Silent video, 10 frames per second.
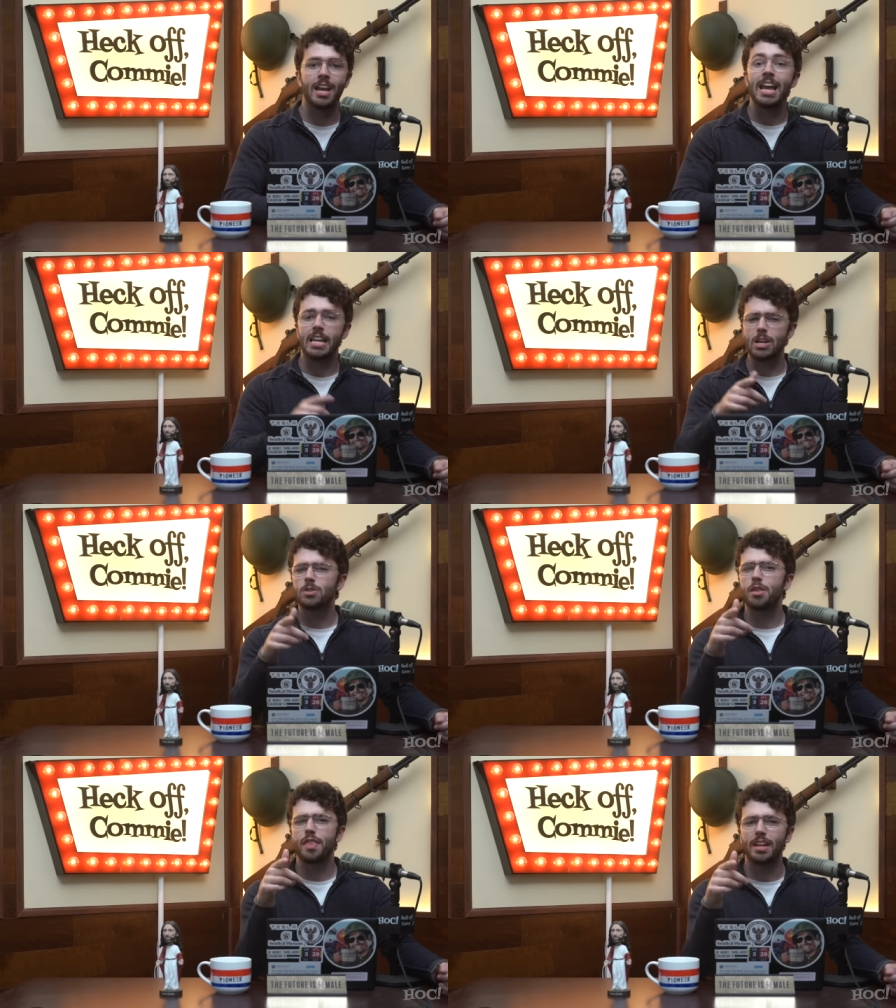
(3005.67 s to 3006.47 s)
And here's
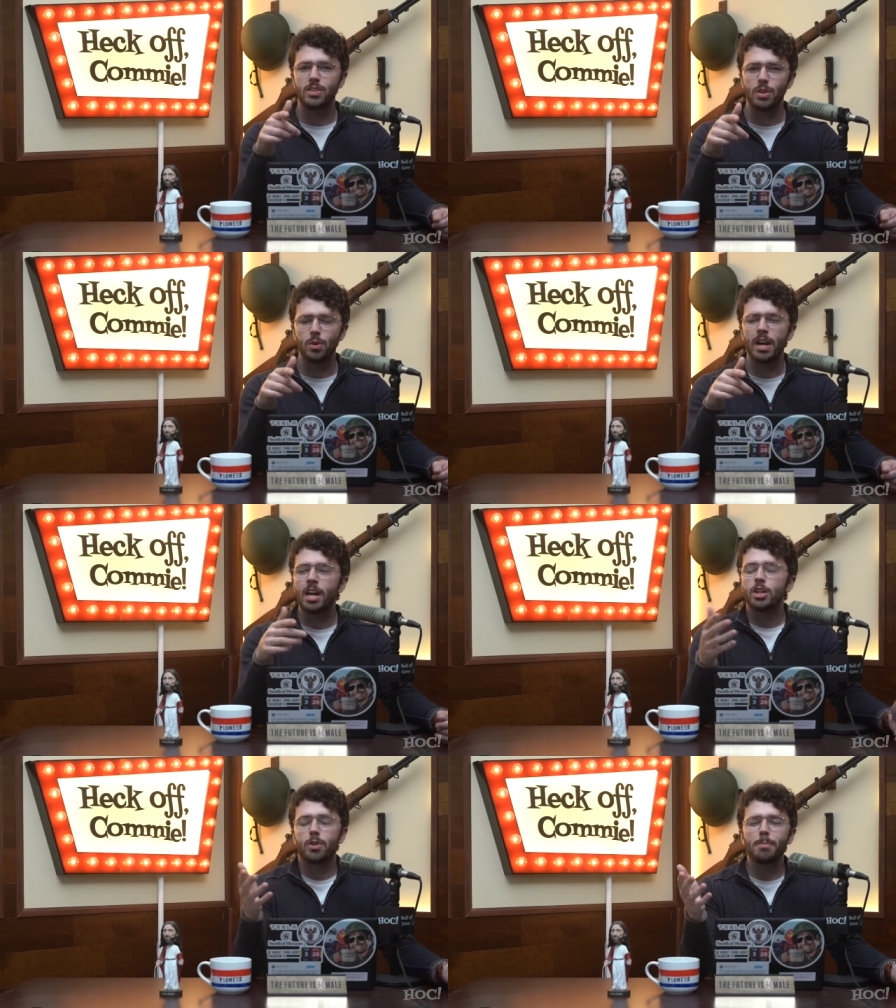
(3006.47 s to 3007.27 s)
the thing, too
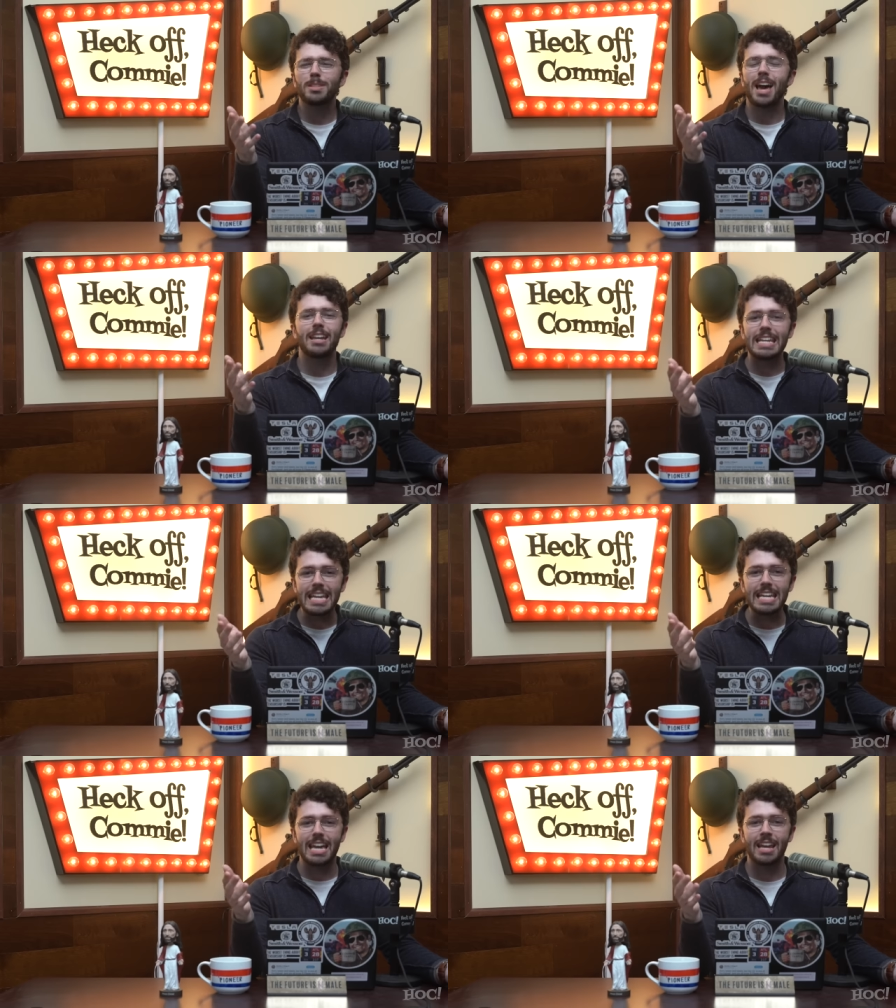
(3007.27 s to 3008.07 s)
Trump's not an
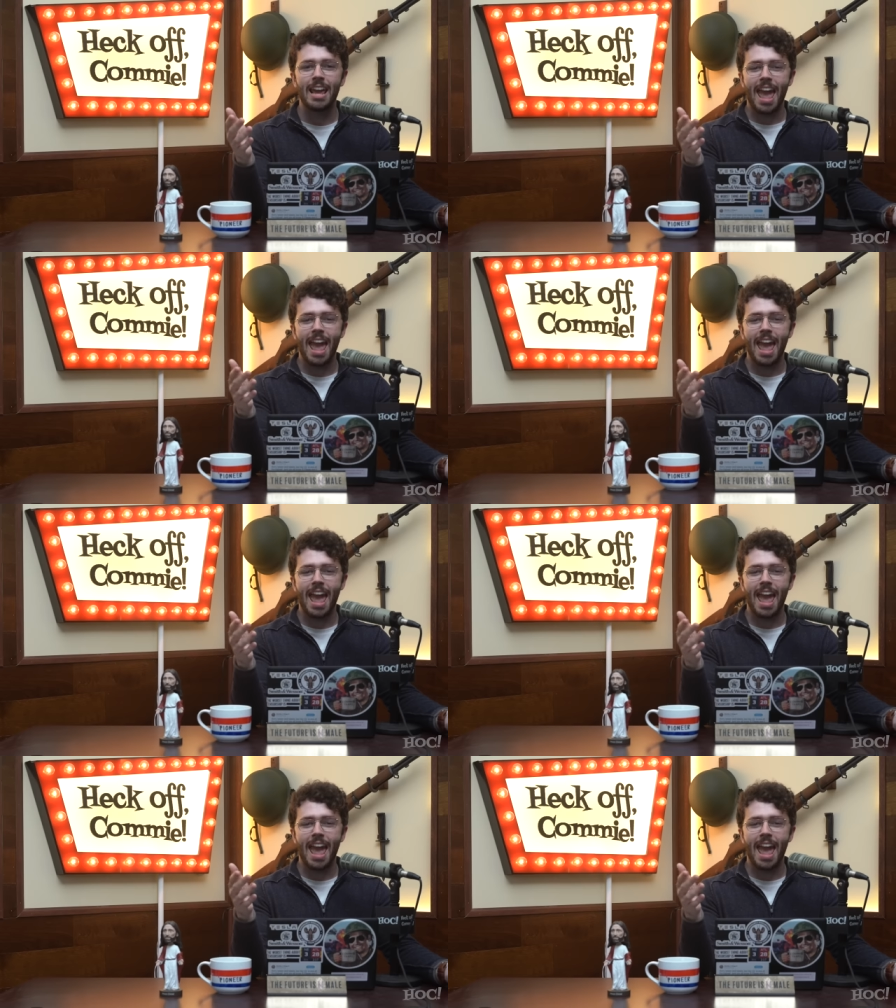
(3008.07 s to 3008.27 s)
idiot.